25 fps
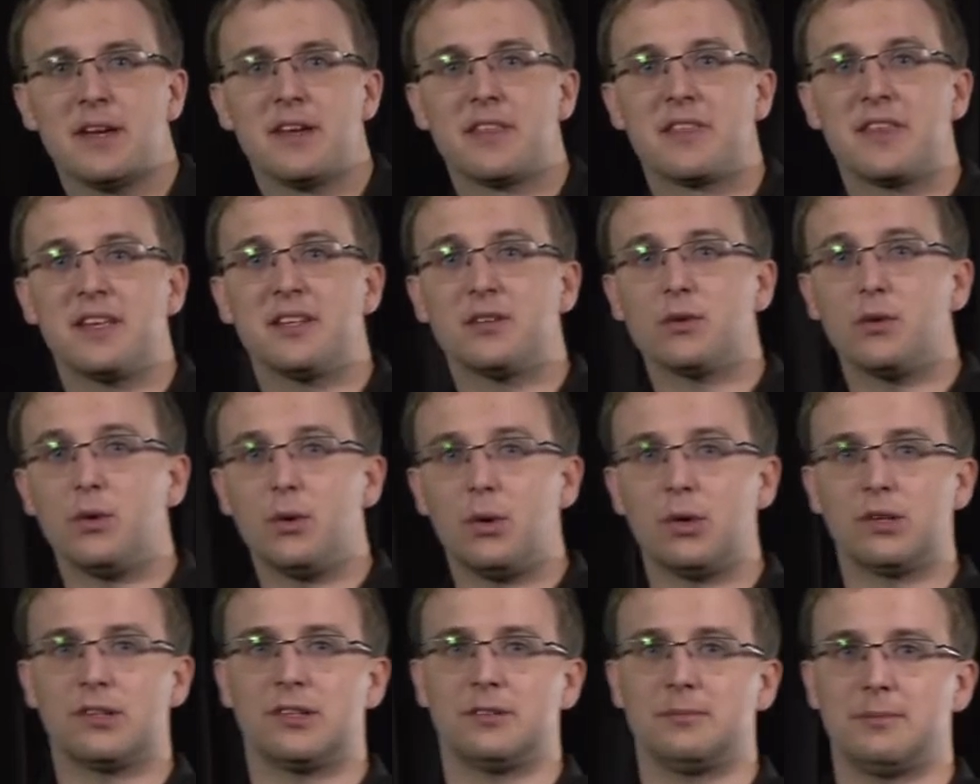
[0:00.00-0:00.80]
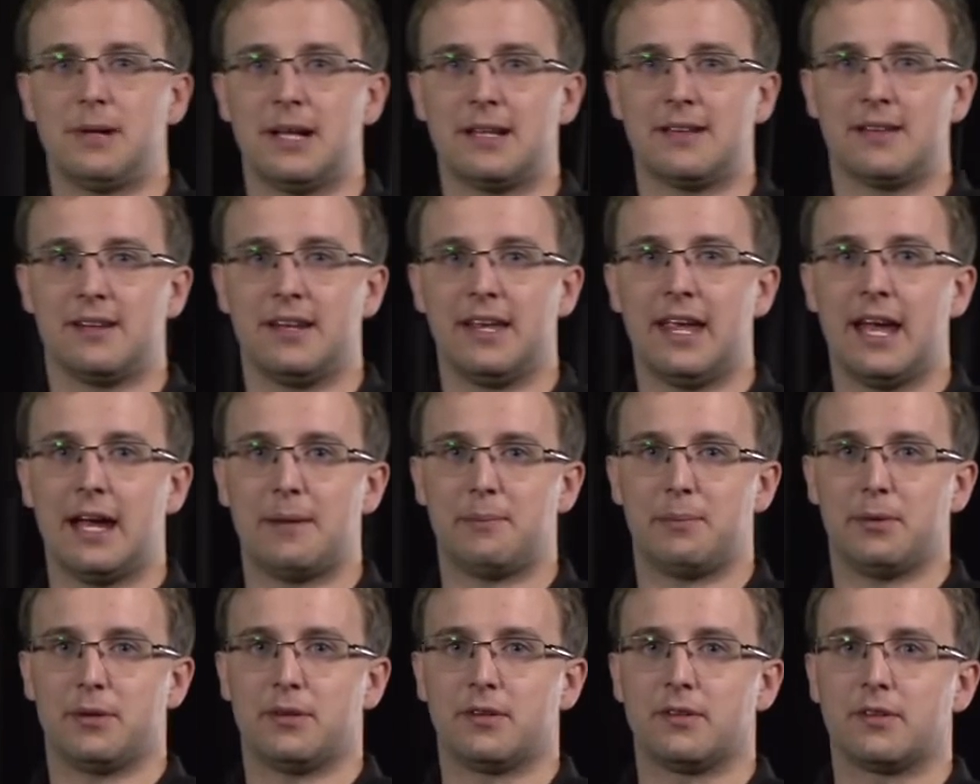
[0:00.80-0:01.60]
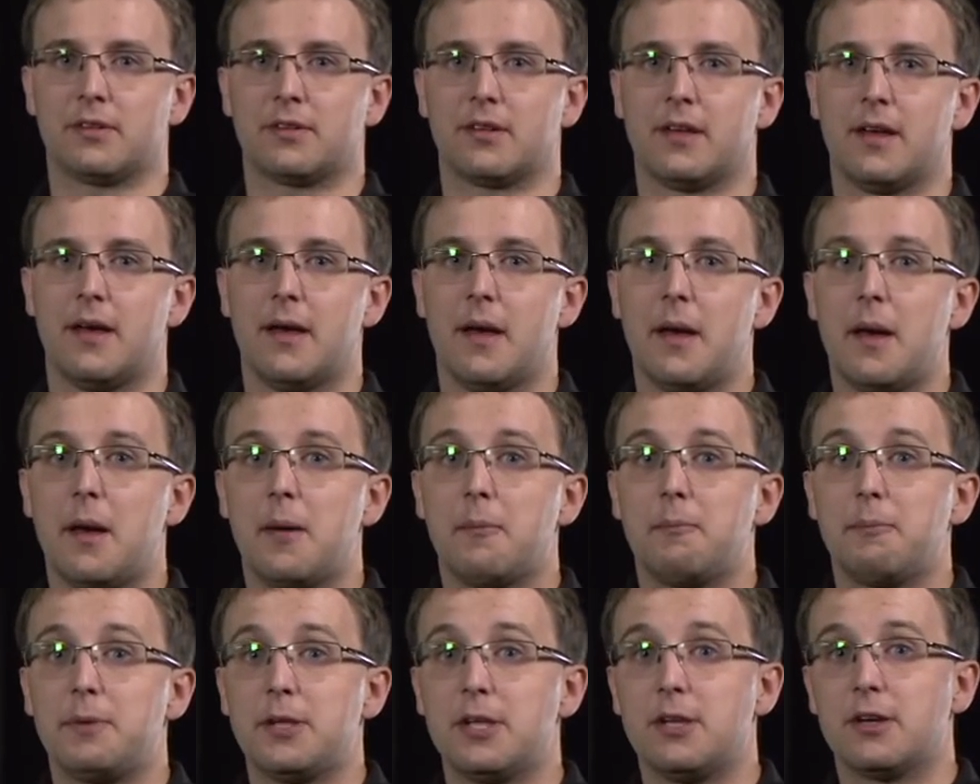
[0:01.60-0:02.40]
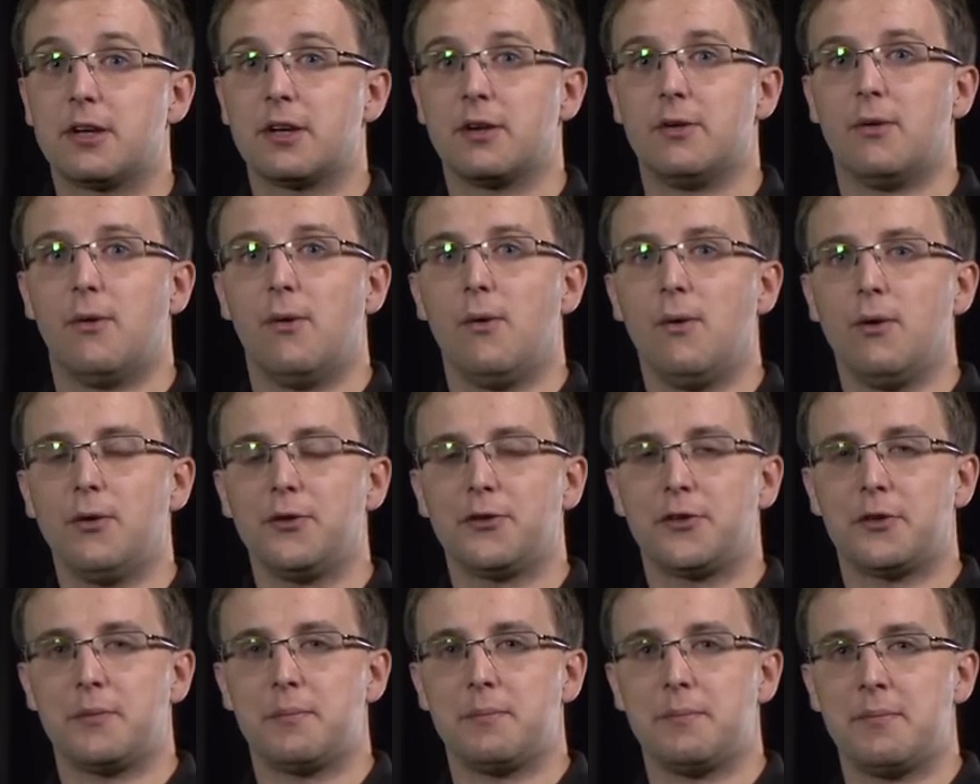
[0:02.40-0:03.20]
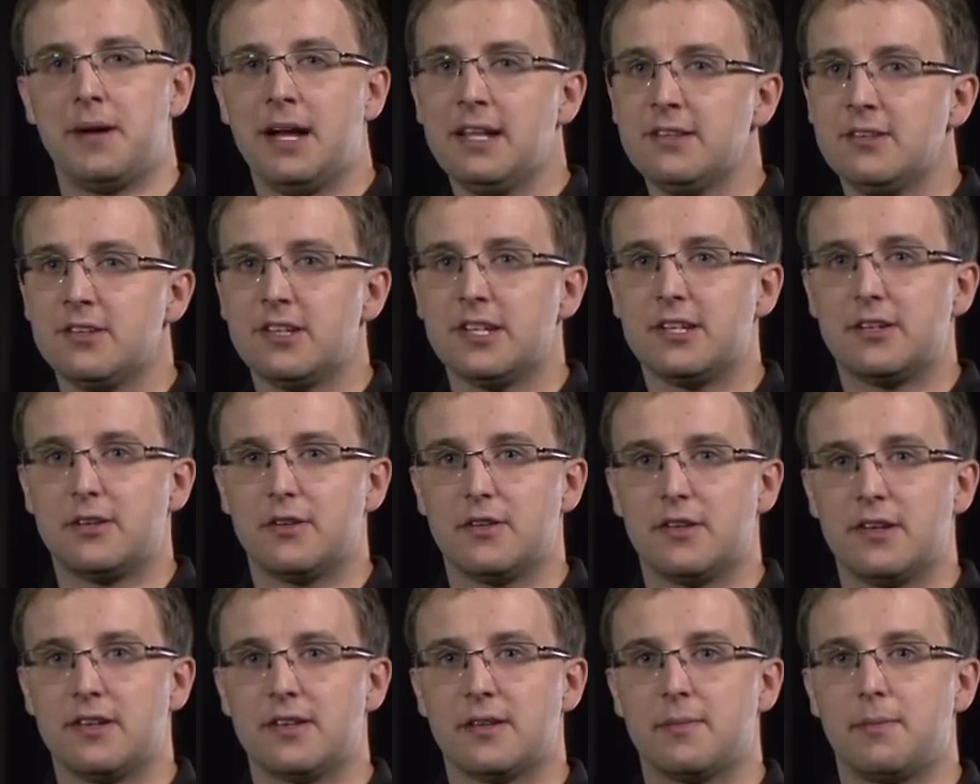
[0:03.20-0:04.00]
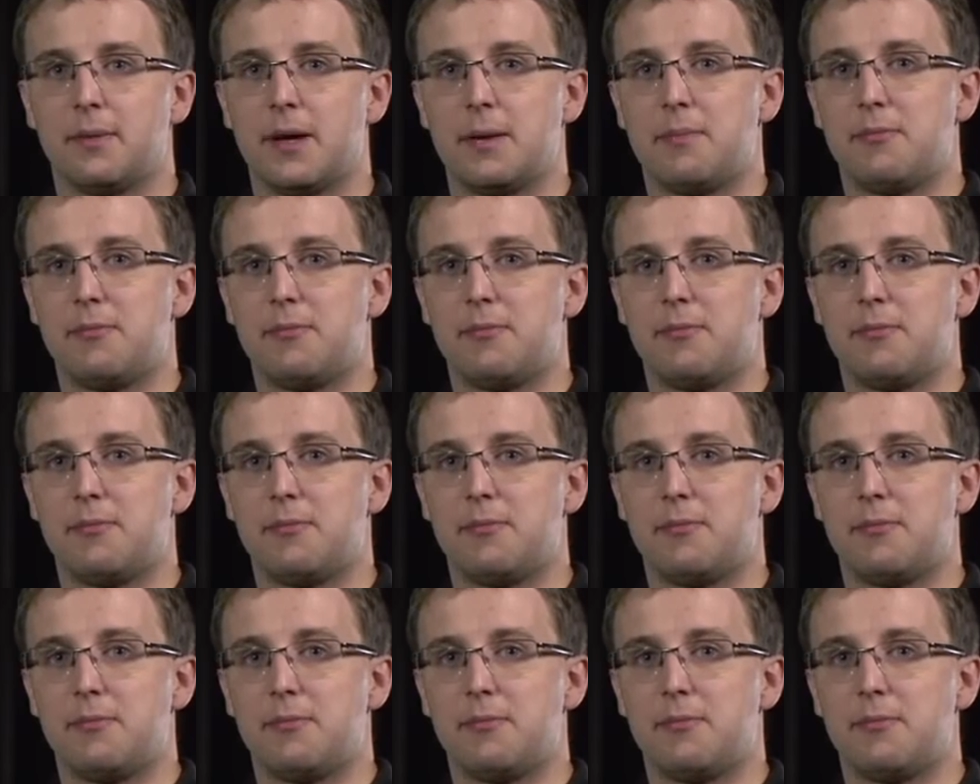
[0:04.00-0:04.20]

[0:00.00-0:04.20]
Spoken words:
this automatically happens, but you can also manually do this by